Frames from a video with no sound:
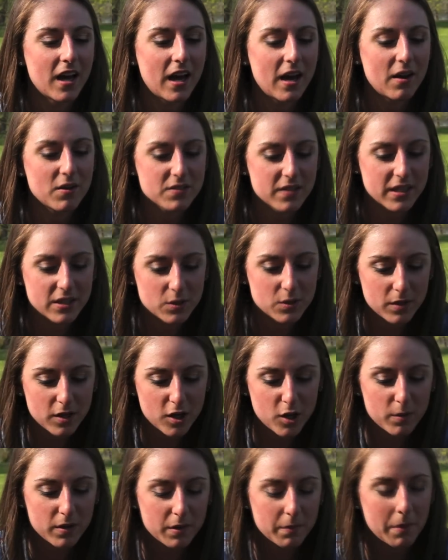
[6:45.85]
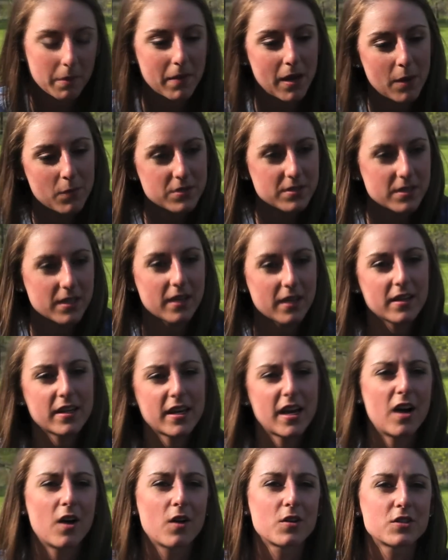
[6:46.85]
I was like doing homework. My mom was sitting on the
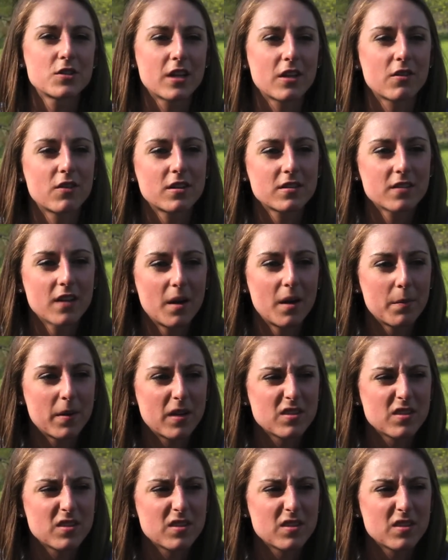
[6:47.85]
couch, and I looked up.